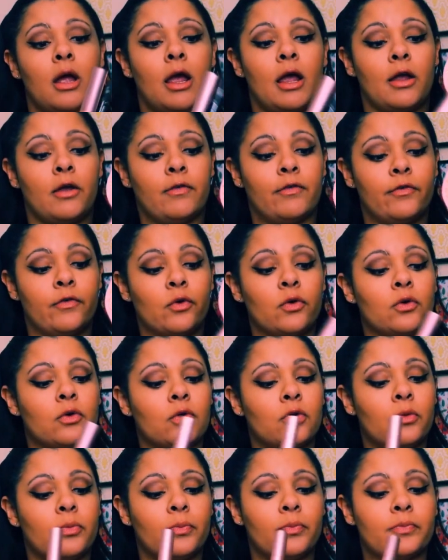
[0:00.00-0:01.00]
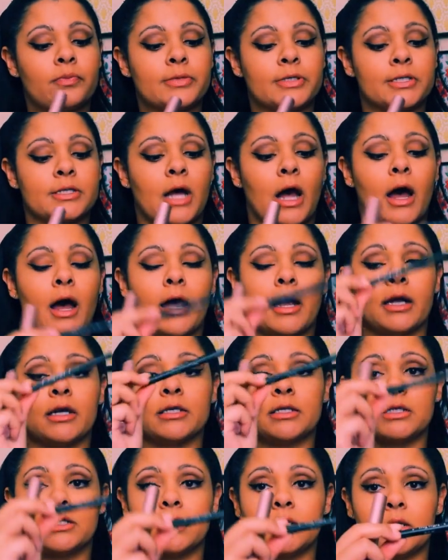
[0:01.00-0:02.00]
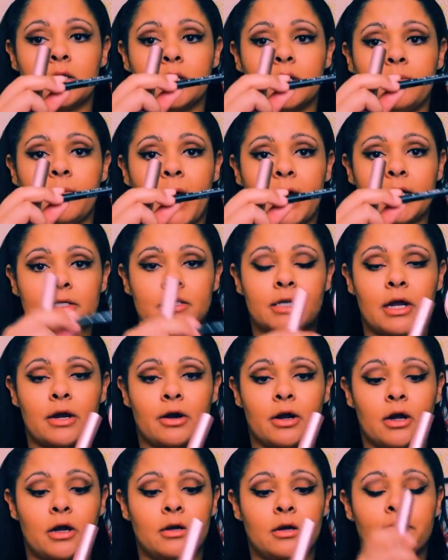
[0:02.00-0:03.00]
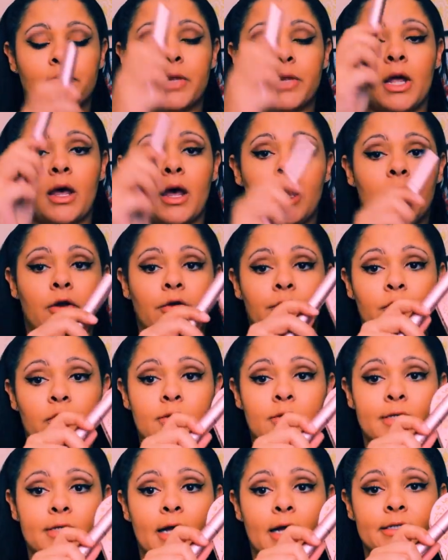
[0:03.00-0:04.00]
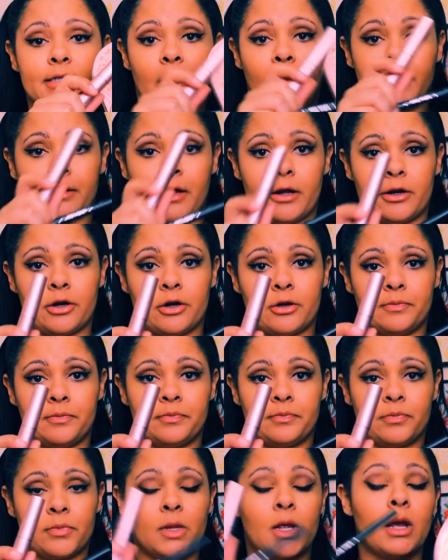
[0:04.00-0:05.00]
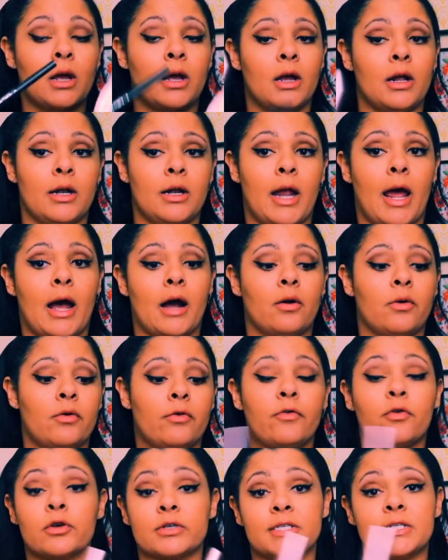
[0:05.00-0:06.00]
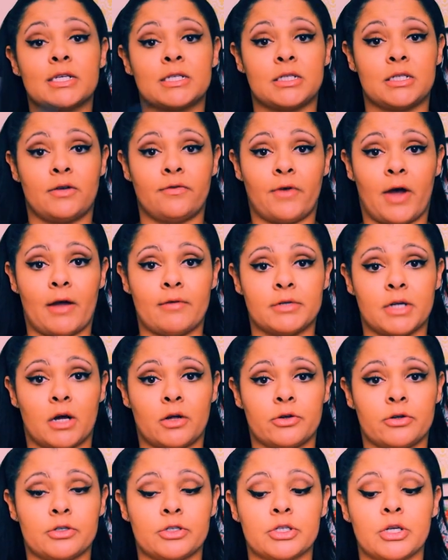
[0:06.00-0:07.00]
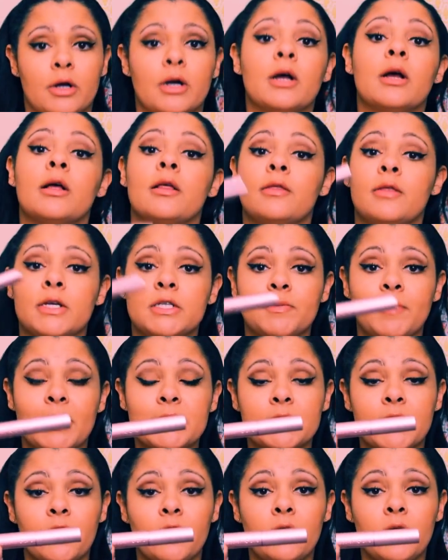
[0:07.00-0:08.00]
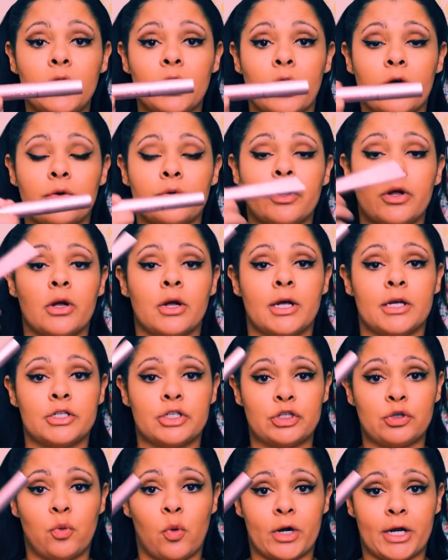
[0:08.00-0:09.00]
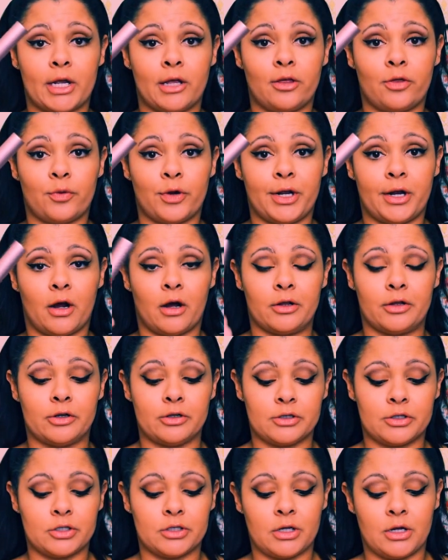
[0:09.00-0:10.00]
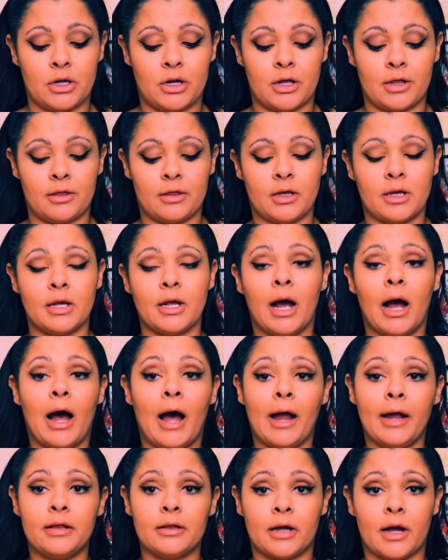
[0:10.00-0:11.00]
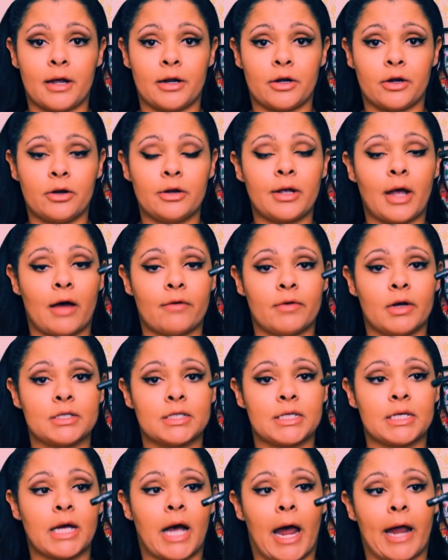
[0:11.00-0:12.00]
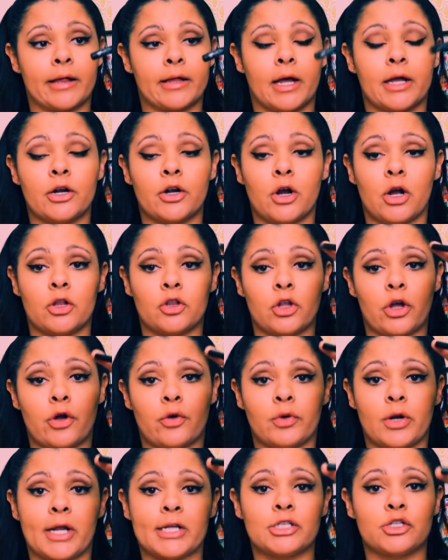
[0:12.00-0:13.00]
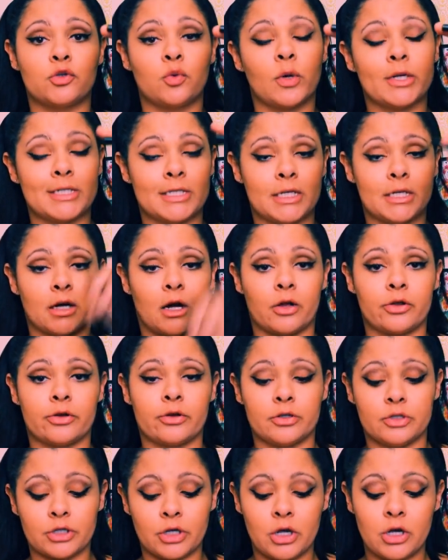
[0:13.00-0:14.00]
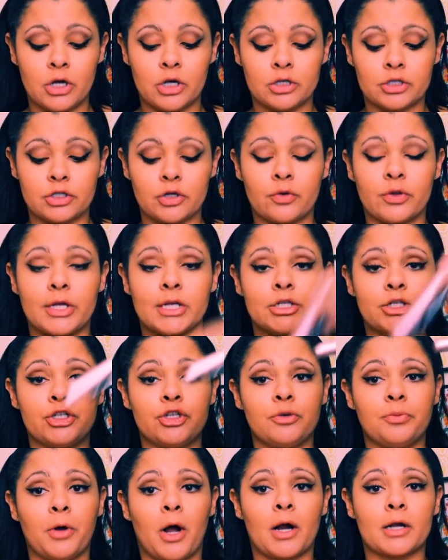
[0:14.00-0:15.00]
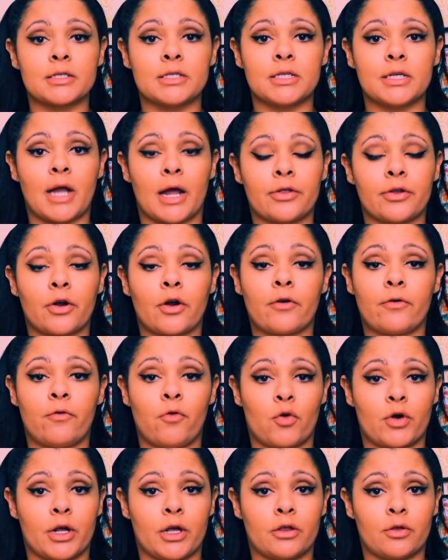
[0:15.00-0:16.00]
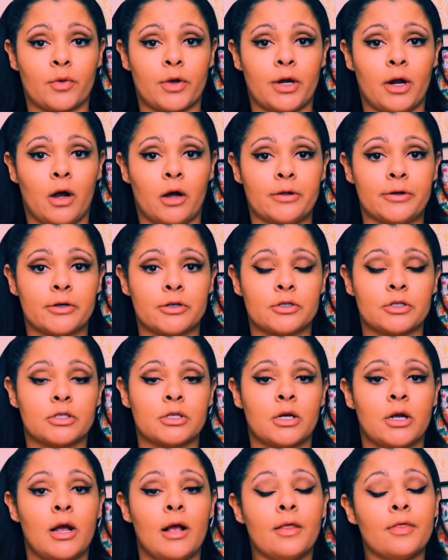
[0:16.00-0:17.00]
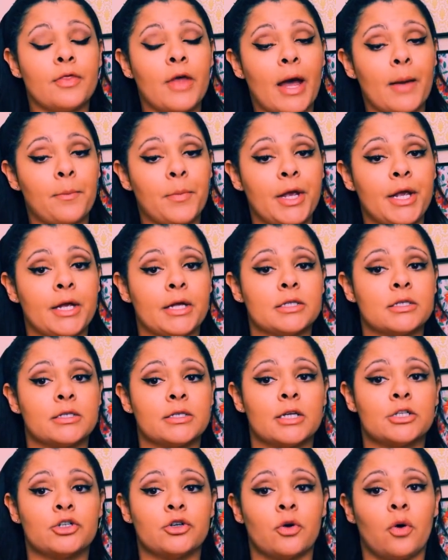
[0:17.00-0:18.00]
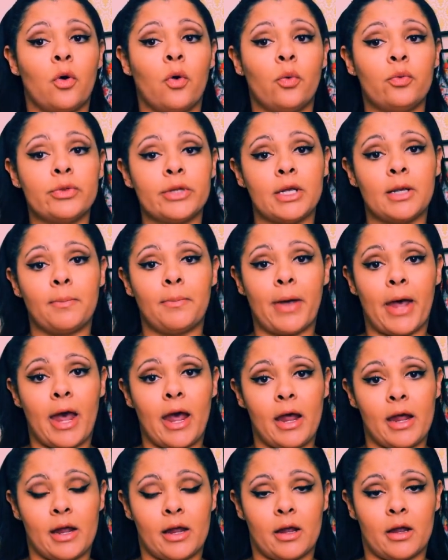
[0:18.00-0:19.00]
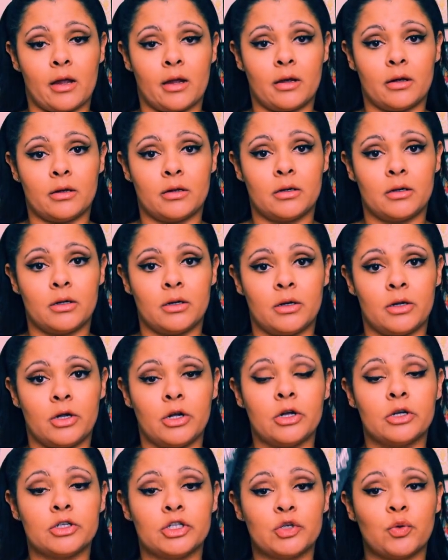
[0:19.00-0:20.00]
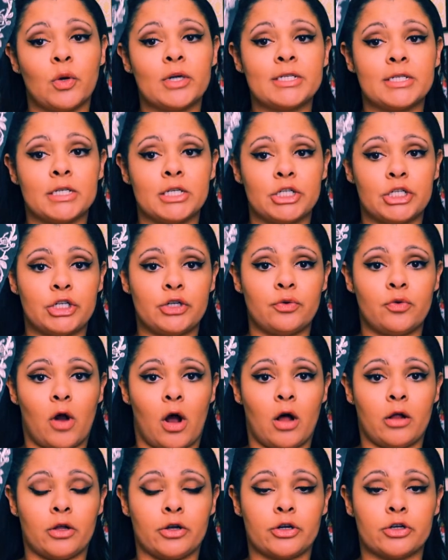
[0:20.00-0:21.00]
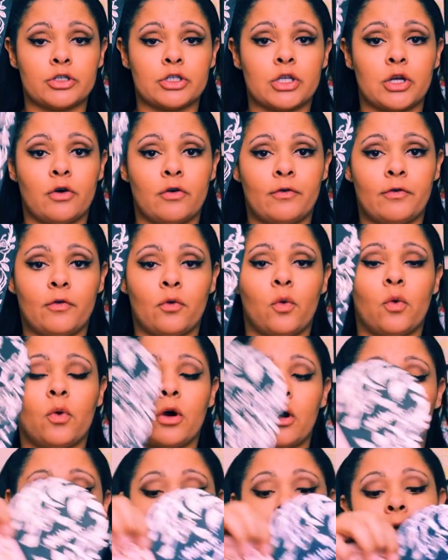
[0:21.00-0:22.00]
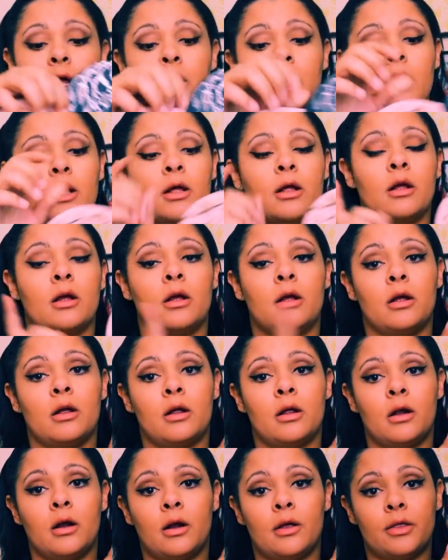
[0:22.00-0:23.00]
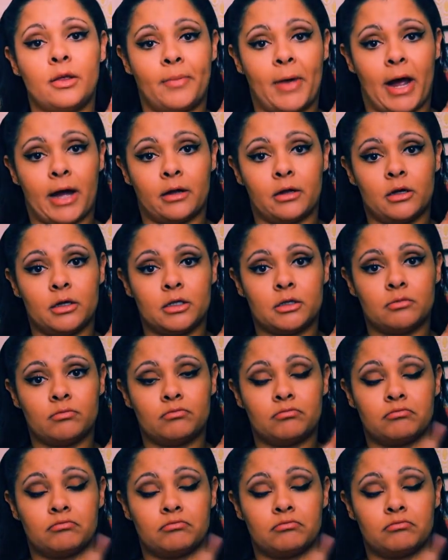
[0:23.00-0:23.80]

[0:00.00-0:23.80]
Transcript: a full size mascara, and a full size eyeliner. Now, for $65. This mascara alone is $23. The eyeliner, Kat Von D eyeliner alone, is $20. So these two products together are $43. That means that you're only paying $22 for the palette.